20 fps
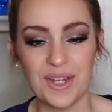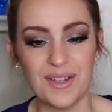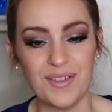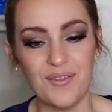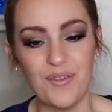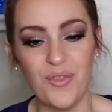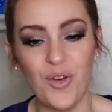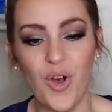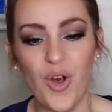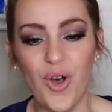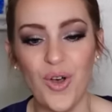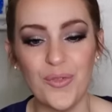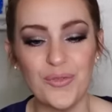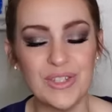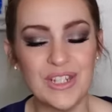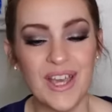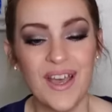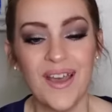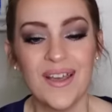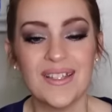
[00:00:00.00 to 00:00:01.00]

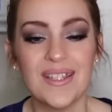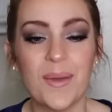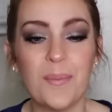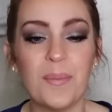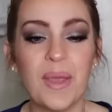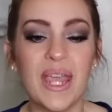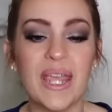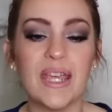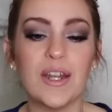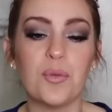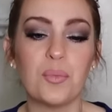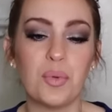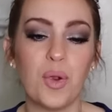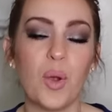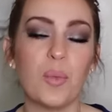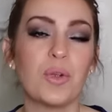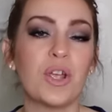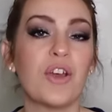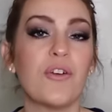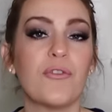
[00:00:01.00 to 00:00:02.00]
involved to make it
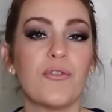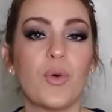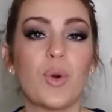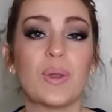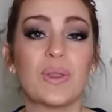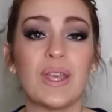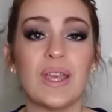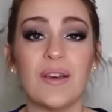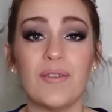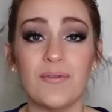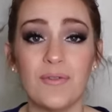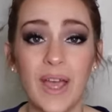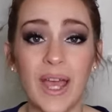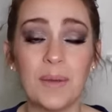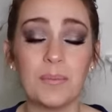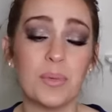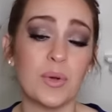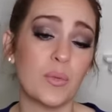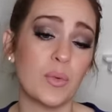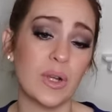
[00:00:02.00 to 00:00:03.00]
appropriate for the
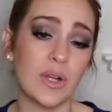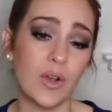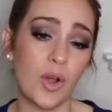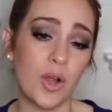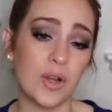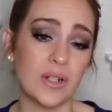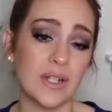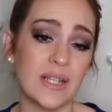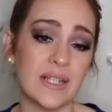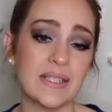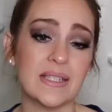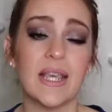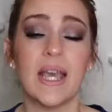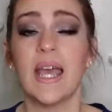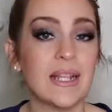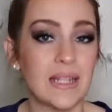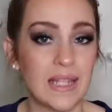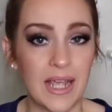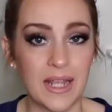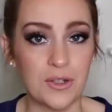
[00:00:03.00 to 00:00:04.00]
event, but regardless,
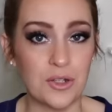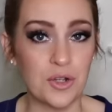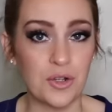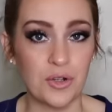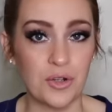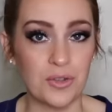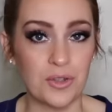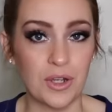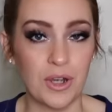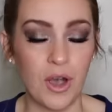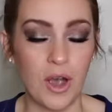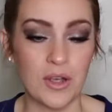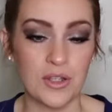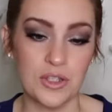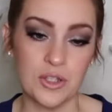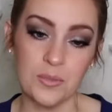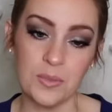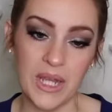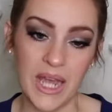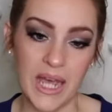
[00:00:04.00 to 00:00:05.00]
it landed her in the
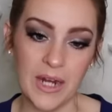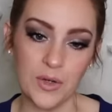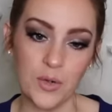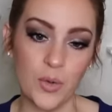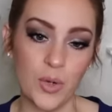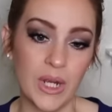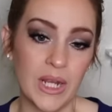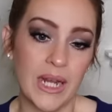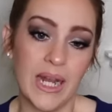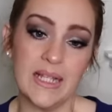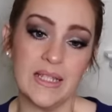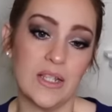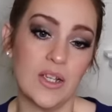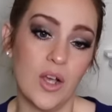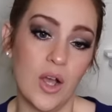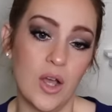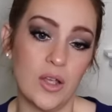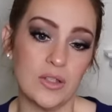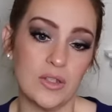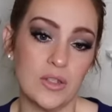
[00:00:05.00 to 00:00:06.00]
costume category. And as a
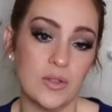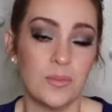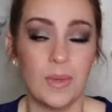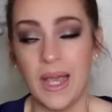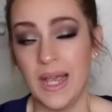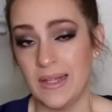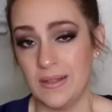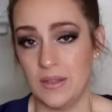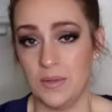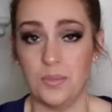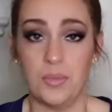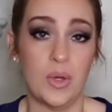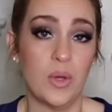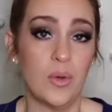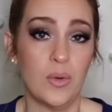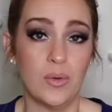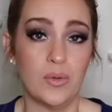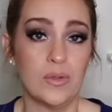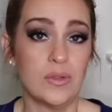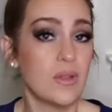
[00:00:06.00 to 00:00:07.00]
costume, I
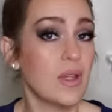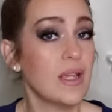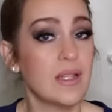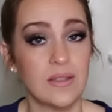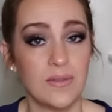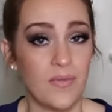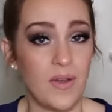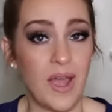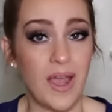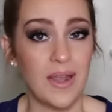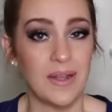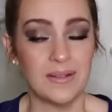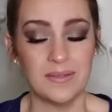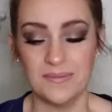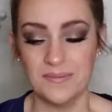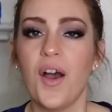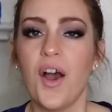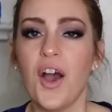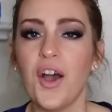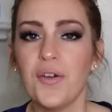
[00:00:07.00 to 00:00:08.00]
suppose it's fine.
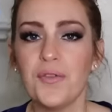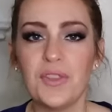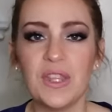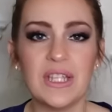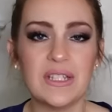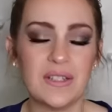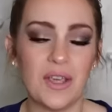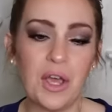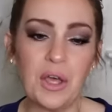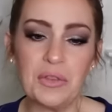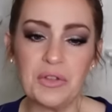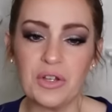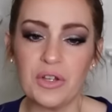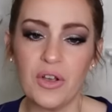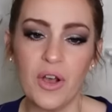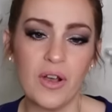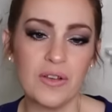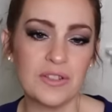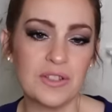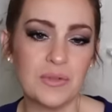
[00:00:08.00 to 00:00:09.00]
Of these other
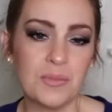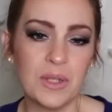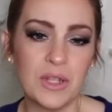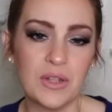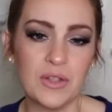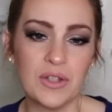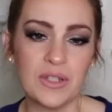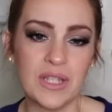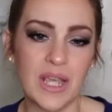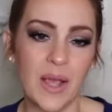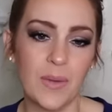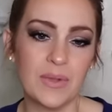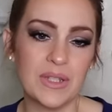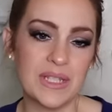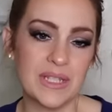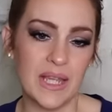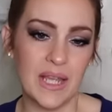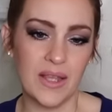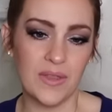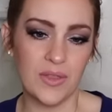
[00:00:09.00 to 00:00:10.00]
costumey looks, I would
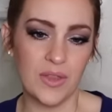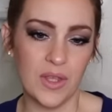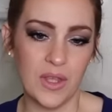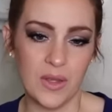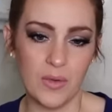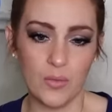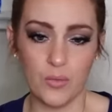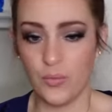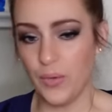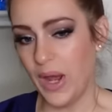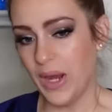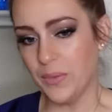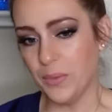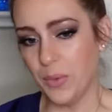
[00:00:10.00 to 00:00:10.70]
say the red